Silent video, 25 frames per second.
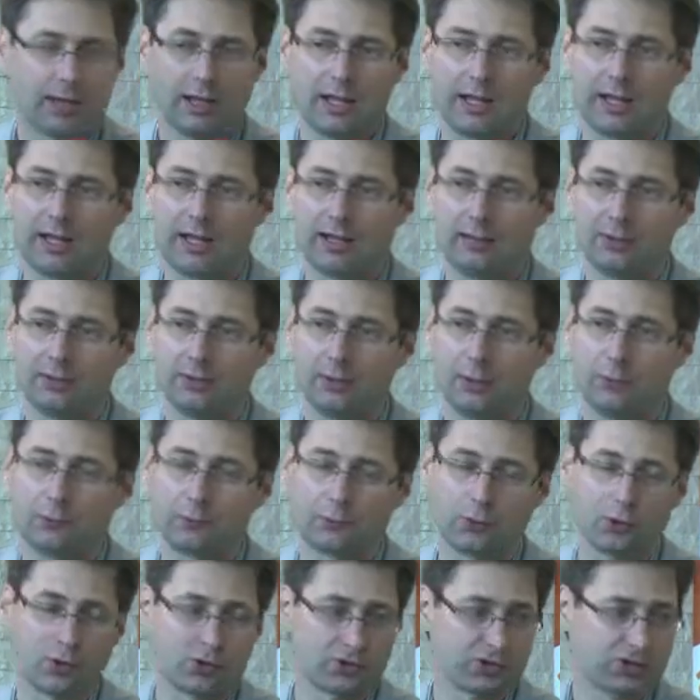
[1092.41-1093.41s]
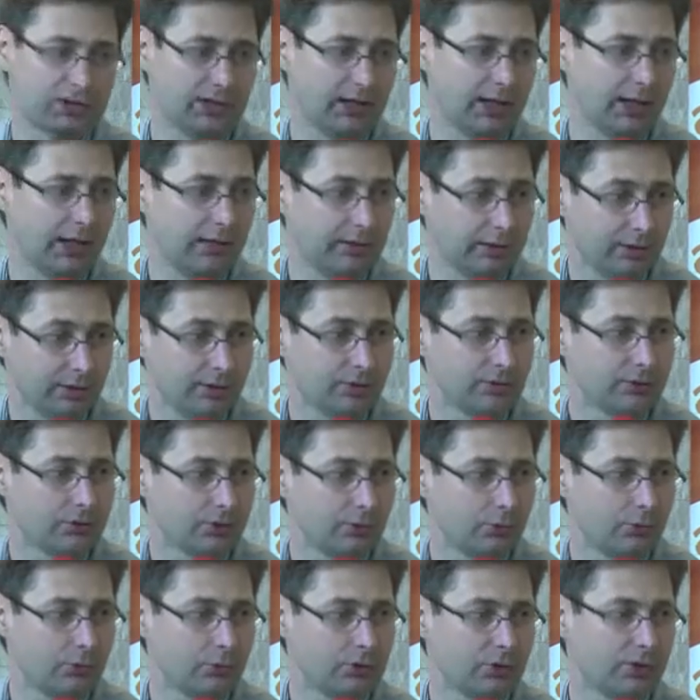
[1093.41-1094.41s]
And of course, the ideal
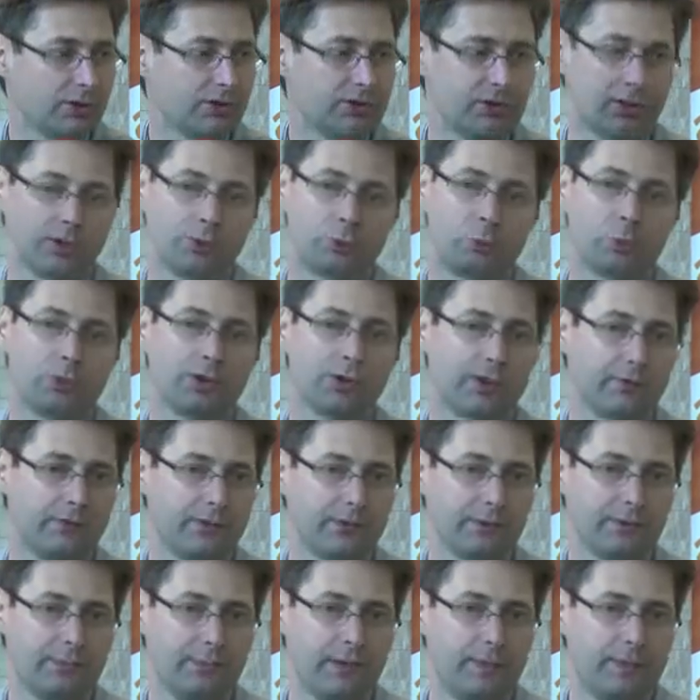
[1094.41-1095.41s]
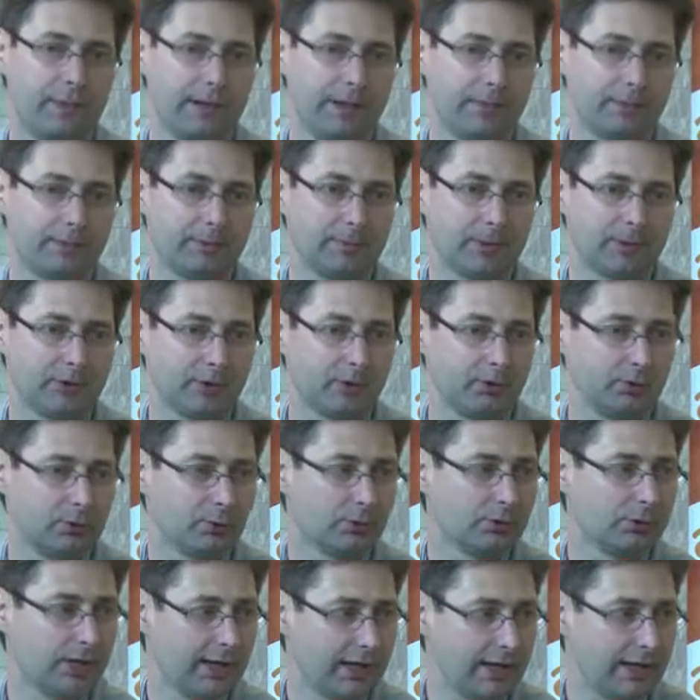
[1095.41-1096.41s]
solution is that whatever the payment method you
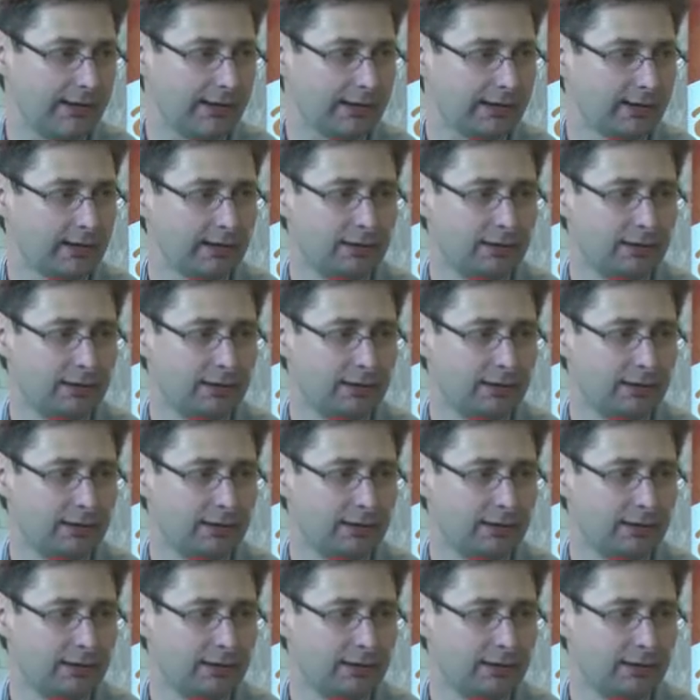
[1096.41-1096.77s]
would like